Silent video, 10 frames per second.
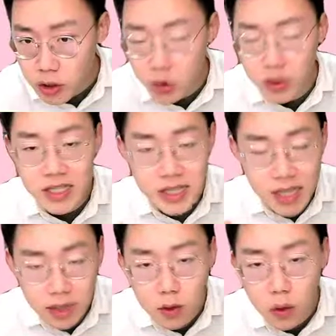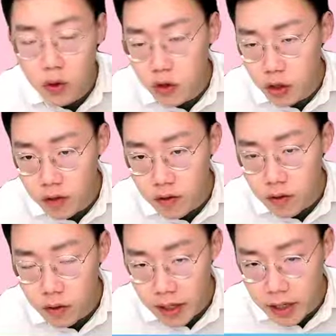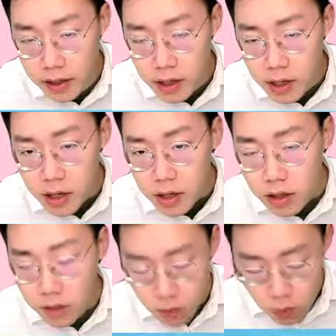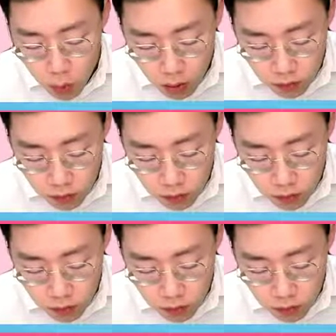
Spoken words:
to the second quadrant. Okay, if we want